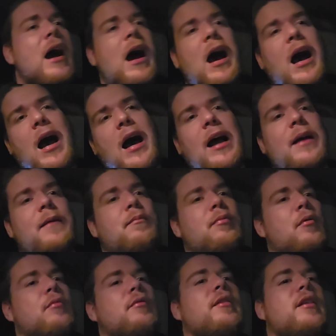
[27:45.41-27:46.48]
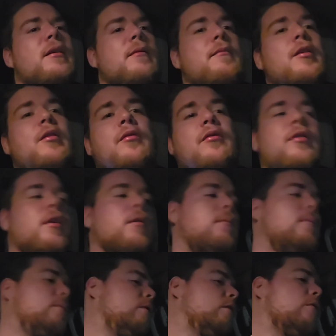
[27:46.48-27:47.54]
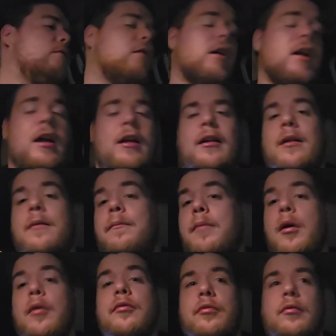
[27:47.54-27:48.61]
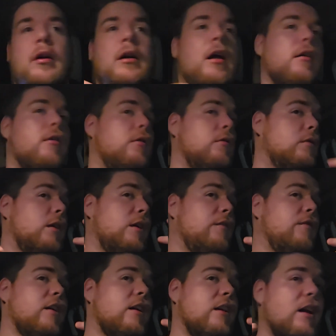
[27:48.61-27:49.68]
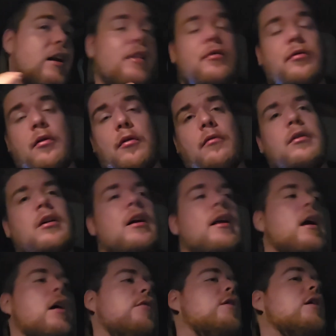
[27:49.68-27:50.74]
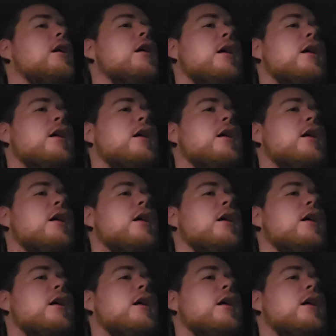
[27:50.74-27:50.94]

high protein meals and a pre-workout and a post-workout or even an intro workout